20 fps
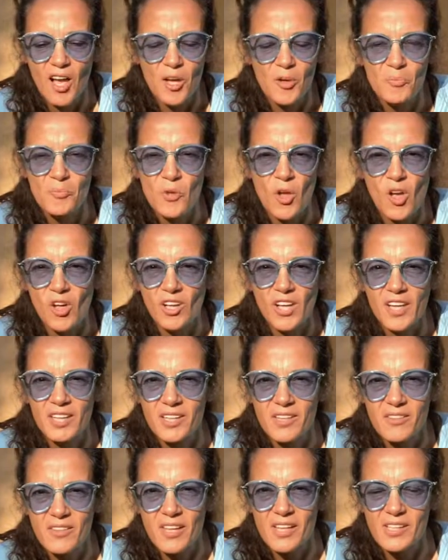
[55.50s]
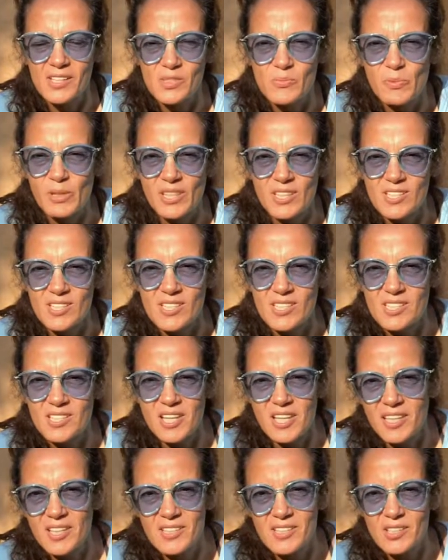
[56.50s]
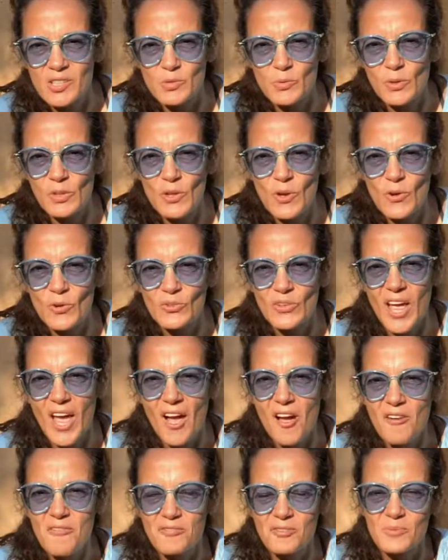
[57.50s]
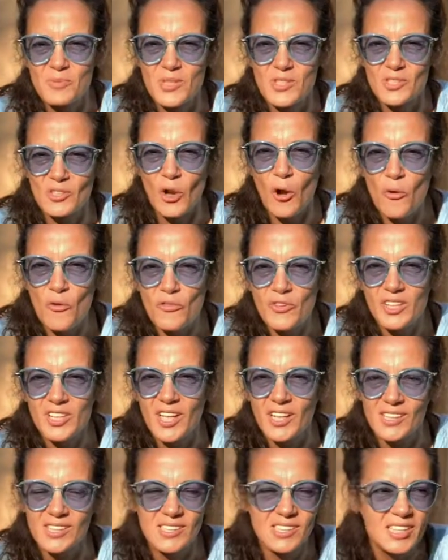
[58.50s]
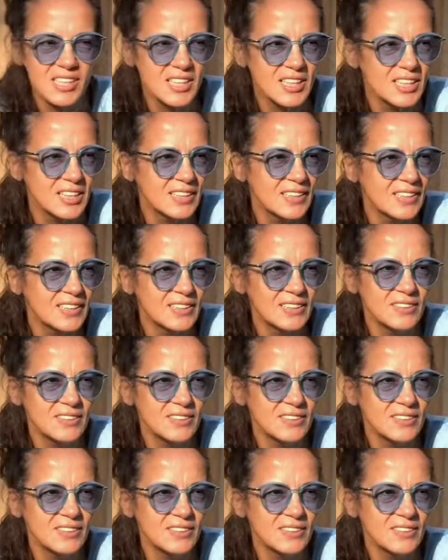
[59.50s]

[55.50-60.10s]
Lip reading: all kind of things, because these things, as we know now from this COVID19,